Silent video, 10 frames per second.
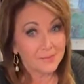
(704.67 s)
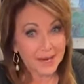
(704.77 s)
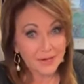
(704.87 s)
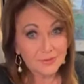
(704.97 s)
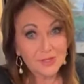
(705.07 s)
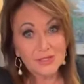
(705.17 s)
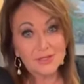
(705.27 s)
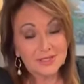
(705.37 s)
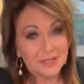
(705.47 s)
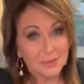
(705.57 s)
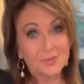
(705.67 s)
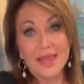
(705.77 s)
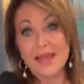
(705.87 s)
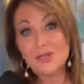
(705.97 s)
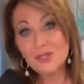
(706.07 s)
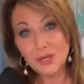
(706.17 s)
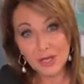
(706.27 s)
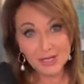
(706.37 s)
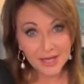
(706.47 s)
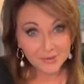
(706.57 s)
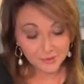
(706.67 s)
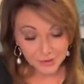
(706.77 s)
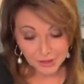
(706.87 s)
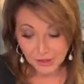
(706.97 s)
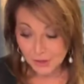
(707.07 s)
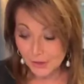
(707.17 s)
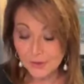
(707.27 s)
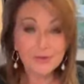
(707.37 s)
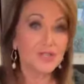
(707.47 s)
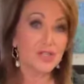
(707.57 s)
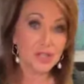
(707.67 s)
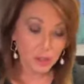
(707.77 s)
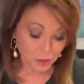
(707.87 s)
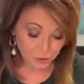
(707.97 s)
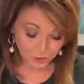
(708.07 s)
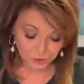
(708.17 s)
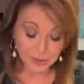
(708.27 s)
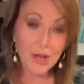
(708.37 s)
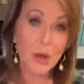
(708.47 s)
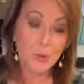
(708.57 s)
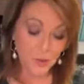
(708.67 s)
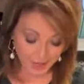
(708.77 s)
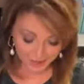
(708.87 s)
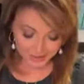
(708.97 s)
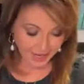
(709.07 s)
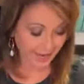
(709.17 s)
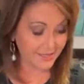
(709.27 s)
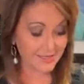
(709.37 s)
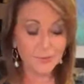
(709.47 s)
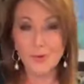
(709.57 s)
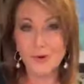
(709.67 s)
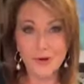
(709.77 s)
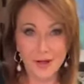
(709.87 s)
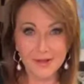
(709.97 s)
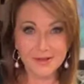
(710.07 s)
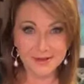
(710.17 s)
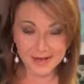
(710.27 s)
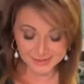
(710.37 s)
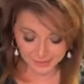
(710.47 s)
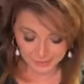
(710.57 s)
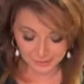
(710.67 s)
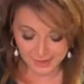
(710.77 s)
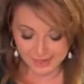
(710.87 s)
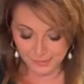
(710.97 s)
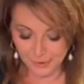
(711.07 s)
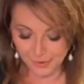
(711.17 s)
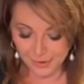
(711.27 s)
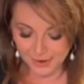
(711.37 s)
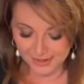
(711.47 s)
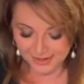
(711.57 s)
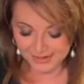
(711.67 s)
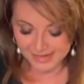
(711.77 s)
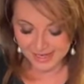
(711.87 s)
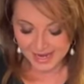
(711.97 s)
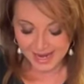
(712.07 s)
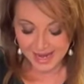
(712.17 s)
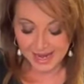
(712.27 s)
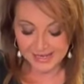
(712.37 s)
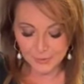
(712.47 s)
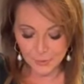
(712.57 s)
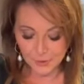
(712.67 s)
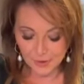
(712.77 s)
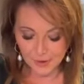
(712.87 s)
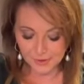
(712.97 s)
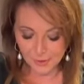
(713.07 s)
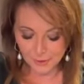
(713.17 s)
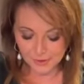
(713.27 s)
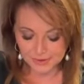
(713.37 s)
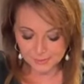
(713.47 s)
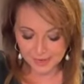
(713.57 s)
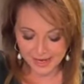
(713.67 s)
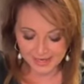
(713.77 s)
tomato soup then took another huge turn when Andy Warhol, you guys know who Andy Warhol is. Andy Warhol, of course,